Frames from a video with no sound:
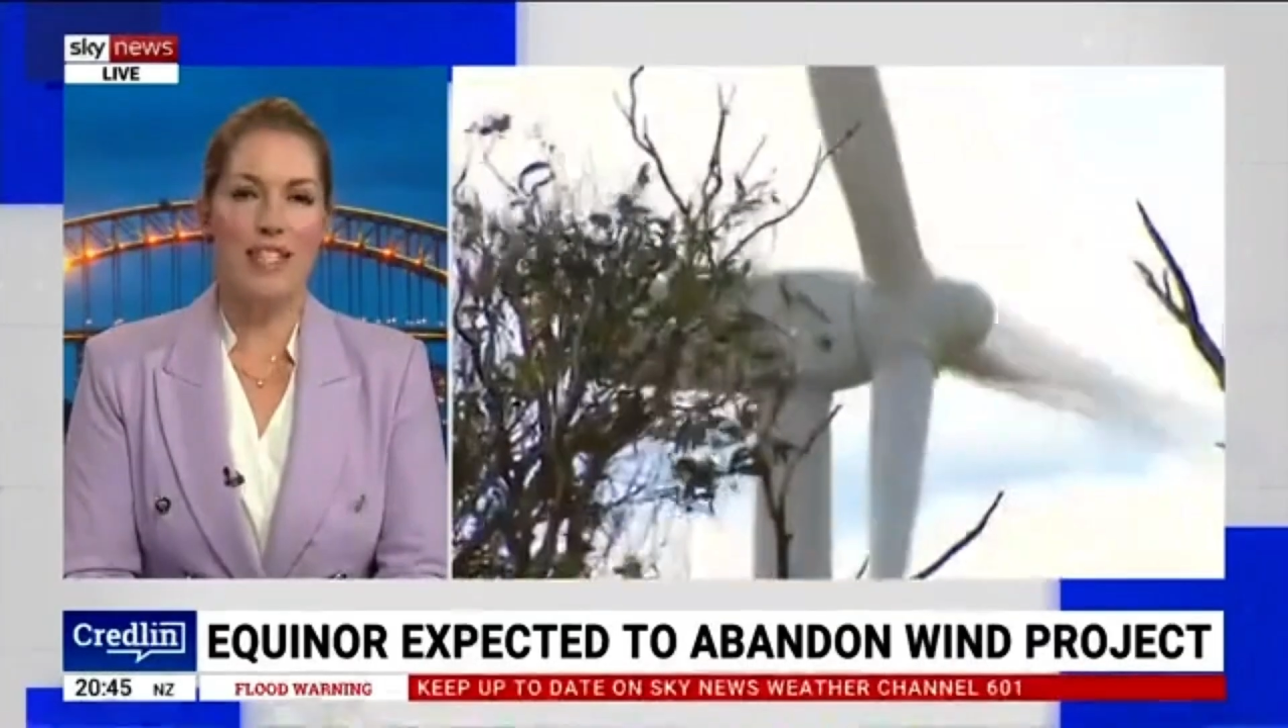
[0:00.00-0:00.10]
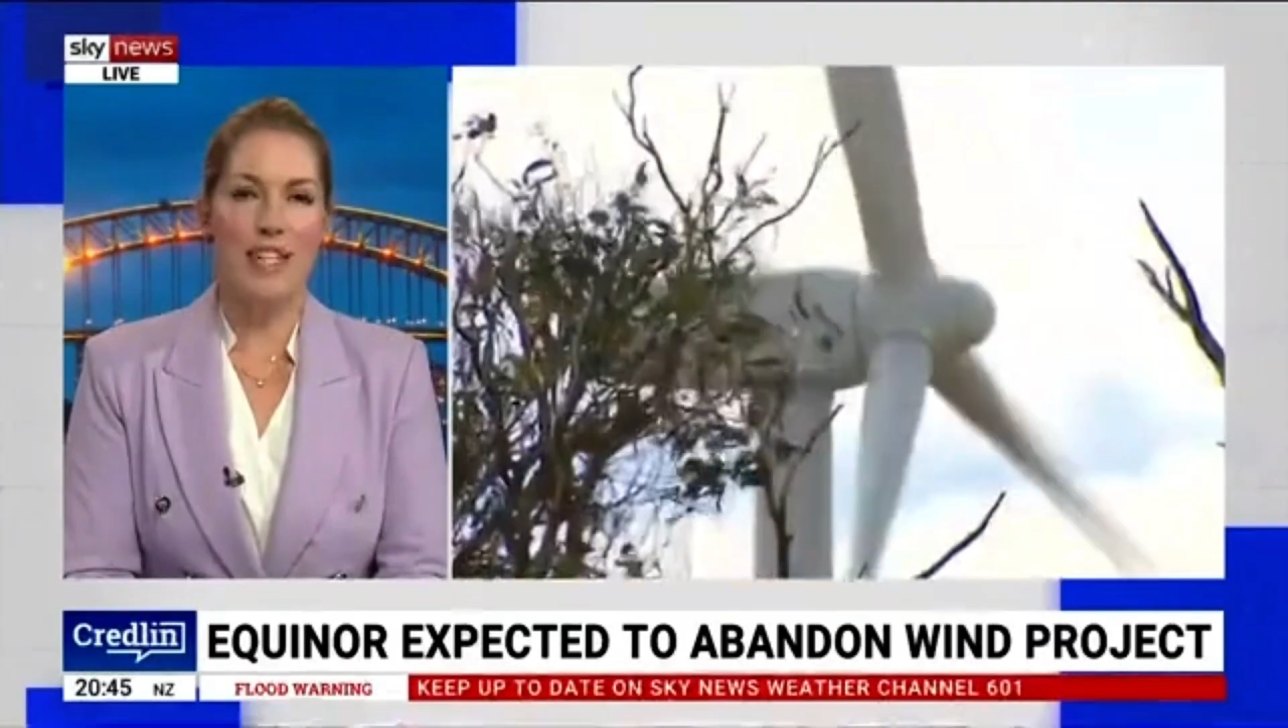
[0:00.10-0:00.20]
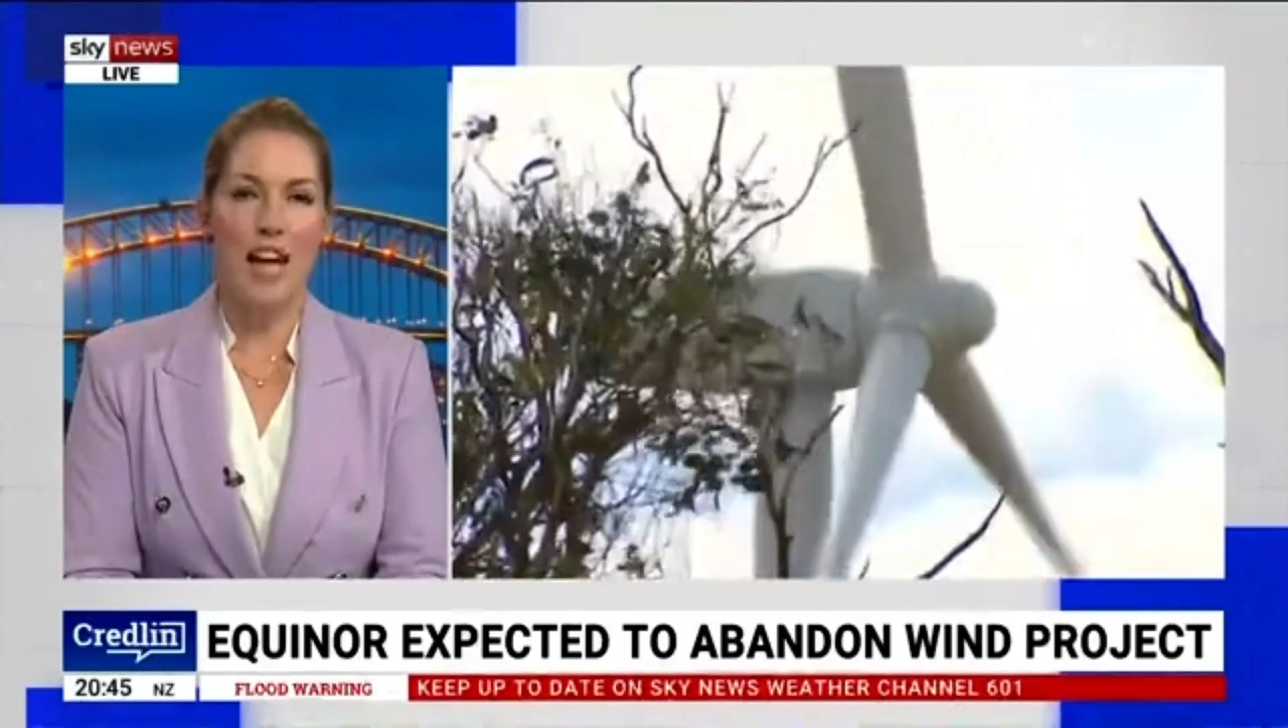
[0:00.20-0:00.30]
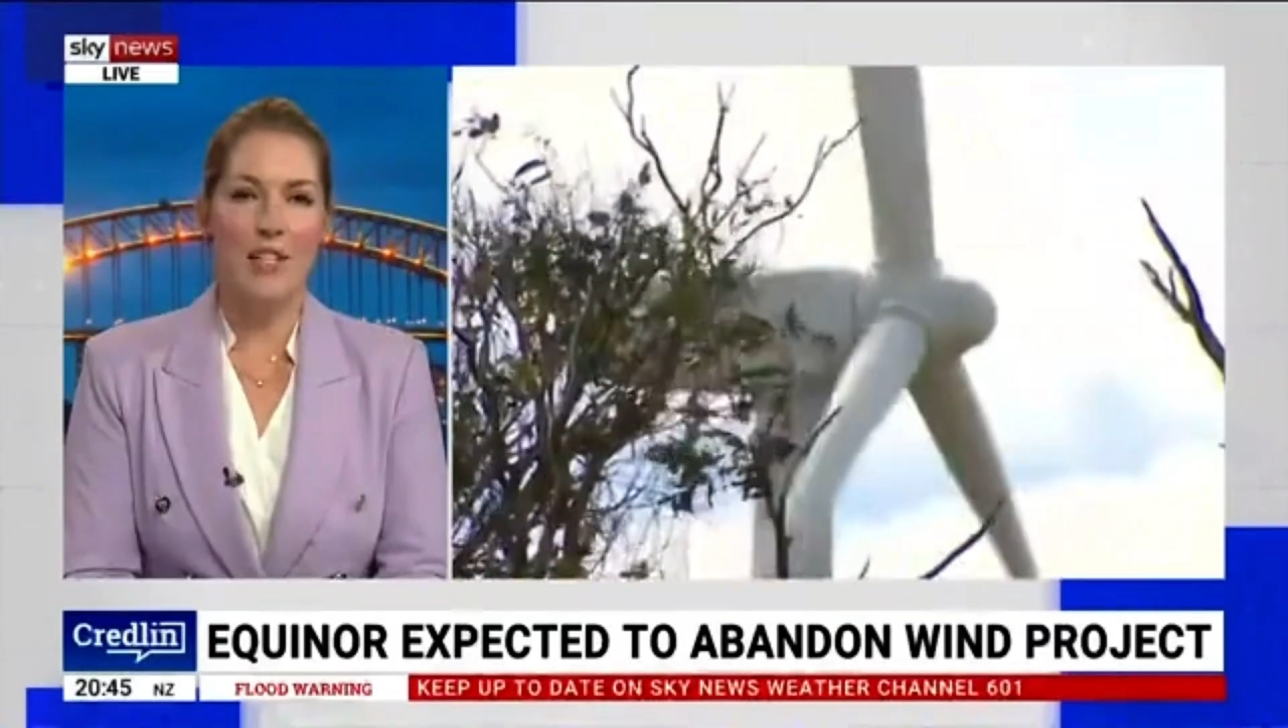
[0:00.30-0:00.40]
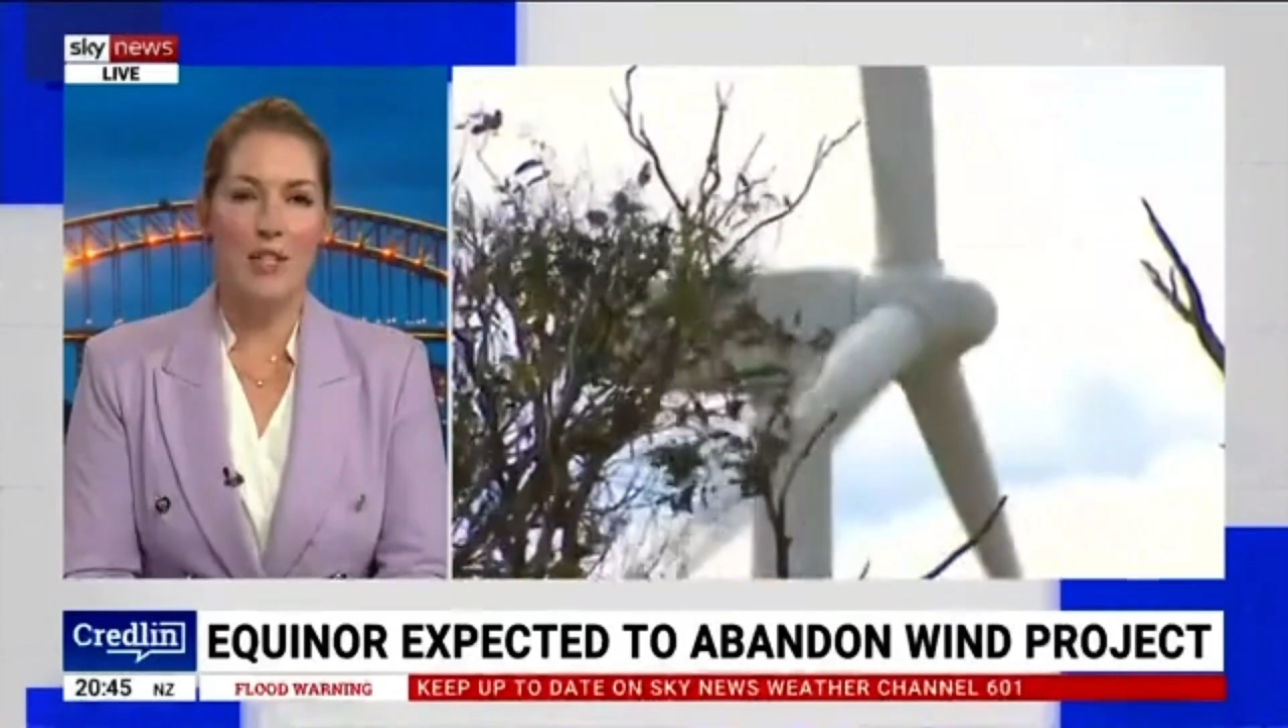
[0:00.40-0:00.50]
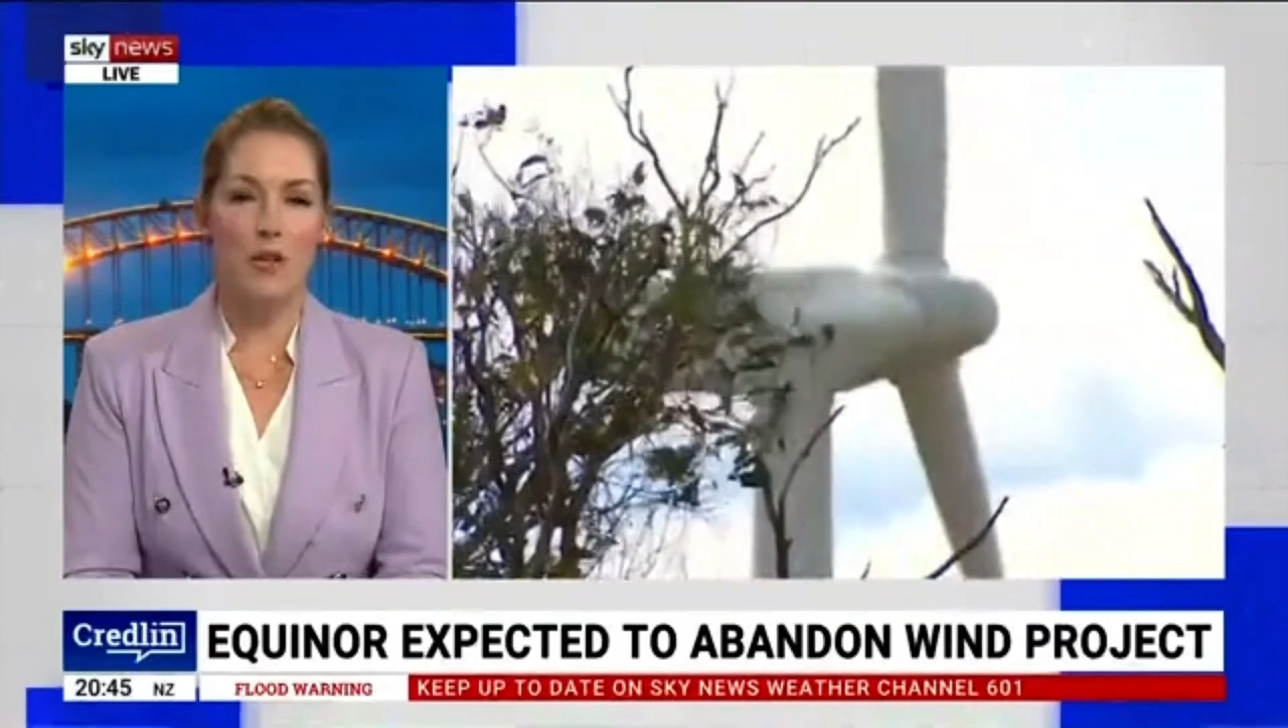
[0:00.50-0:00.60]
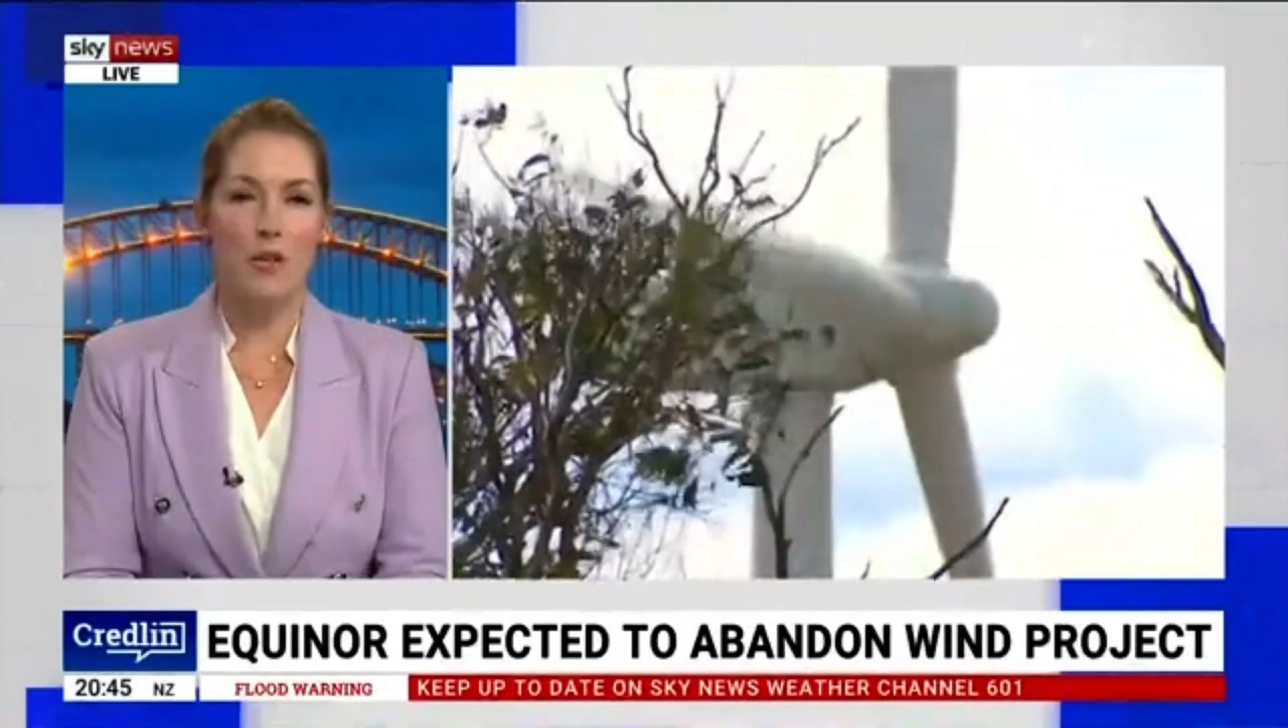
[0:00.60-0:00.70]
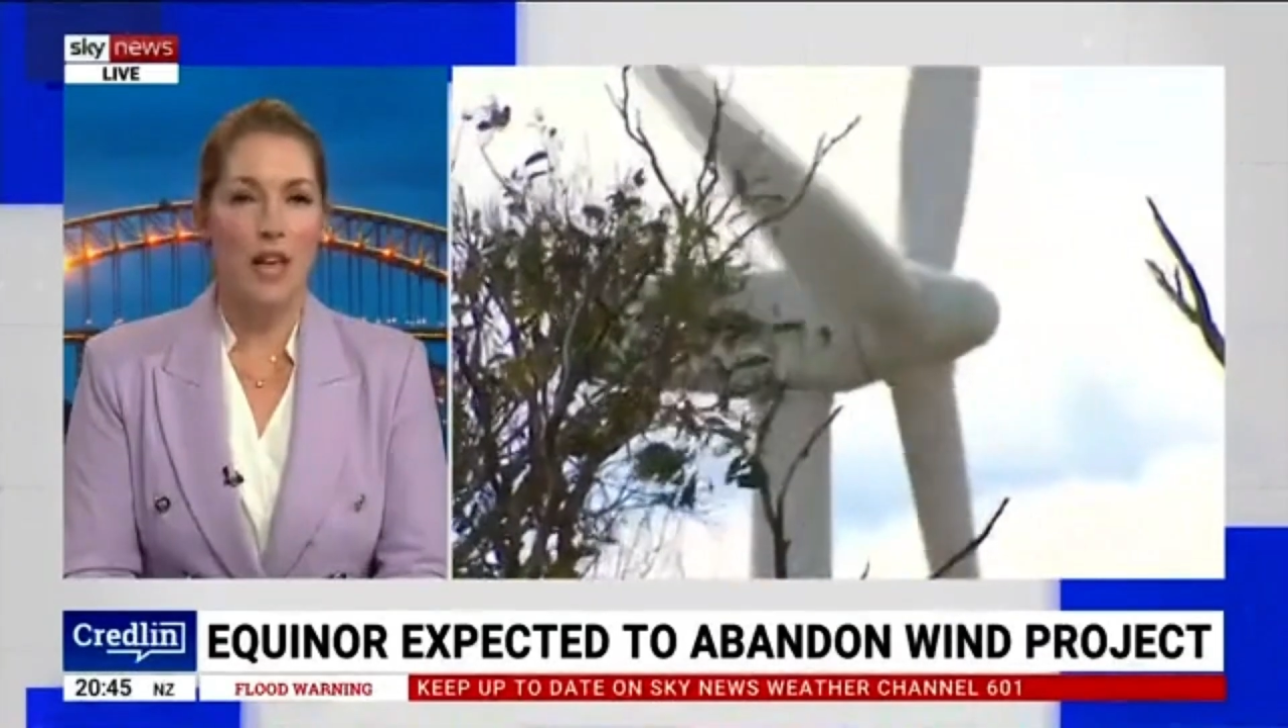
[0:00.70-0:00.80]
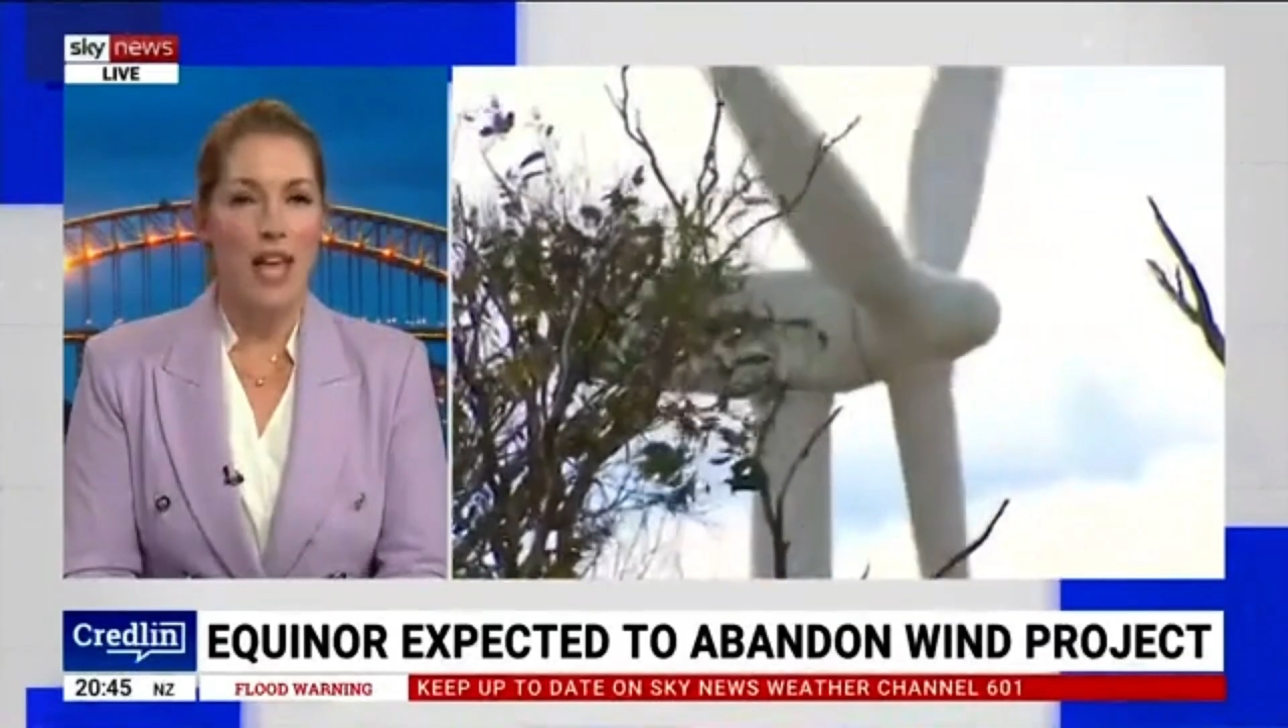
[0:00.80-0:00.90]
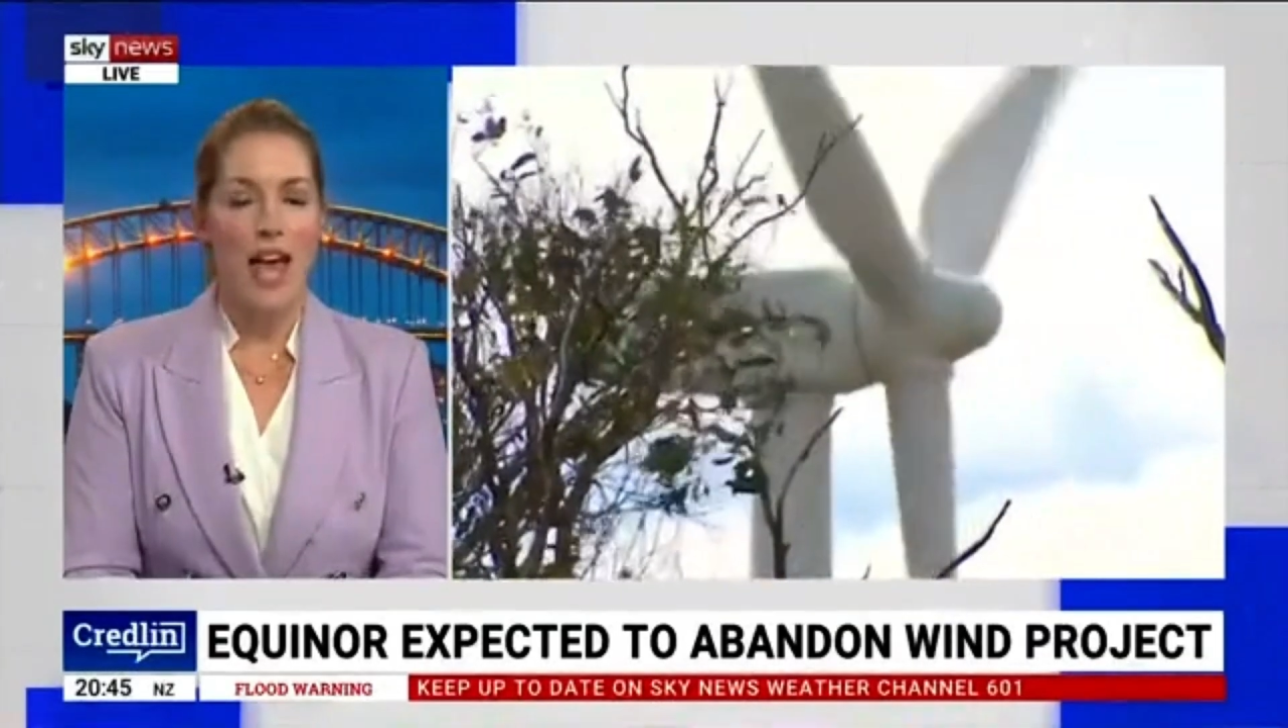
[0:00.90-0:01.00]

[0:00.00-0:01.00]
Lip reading: starts to look